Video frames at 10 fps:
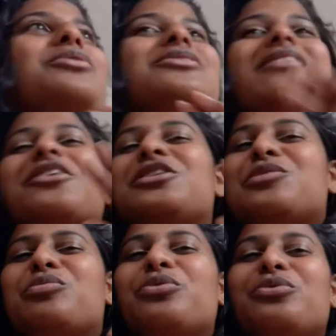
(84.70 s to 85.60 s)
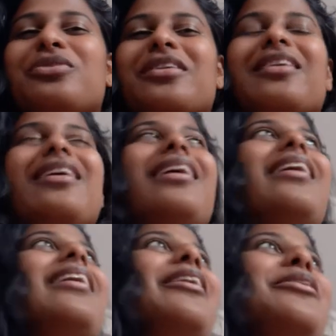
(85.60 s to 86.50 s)
very smooth.
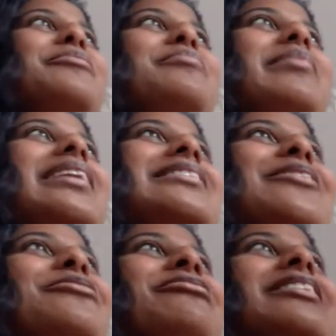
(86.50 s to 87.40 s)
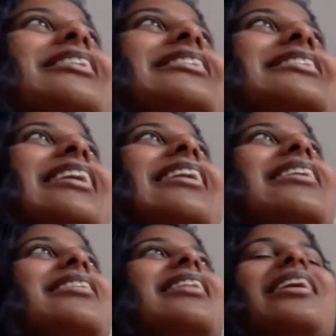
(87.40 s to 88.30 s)
That's how it felt,
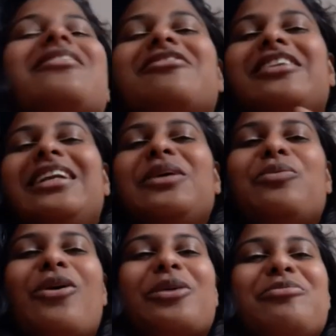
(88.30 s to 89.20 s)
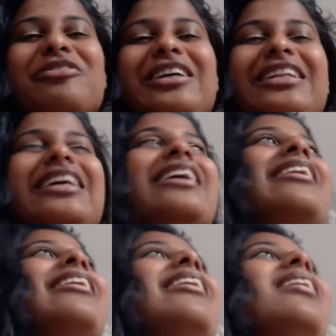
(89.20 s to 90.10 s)
like a really warm feeling.
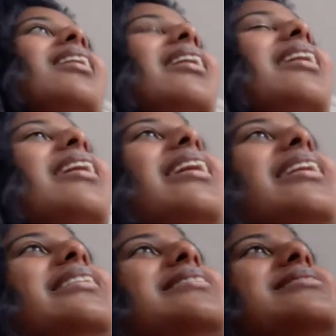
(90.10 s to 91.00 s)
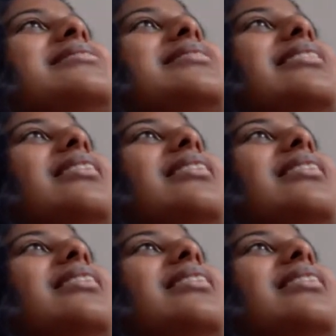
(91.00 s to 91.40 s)
And